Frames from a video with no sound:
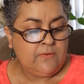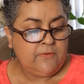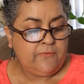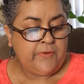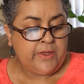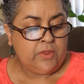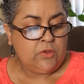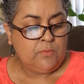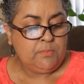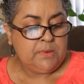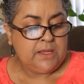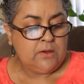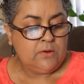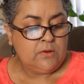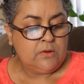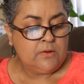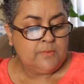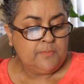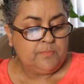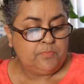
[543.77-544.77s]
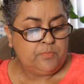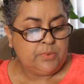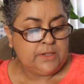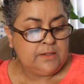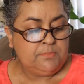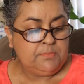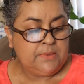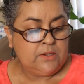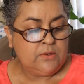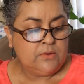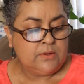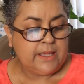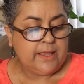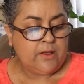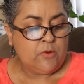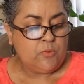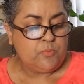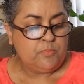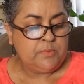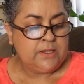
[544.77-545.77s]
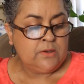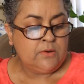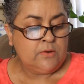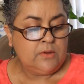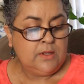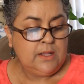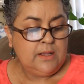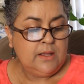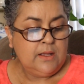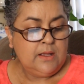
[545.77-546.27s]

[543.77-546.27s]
feather meal, blood meal, kelp meal.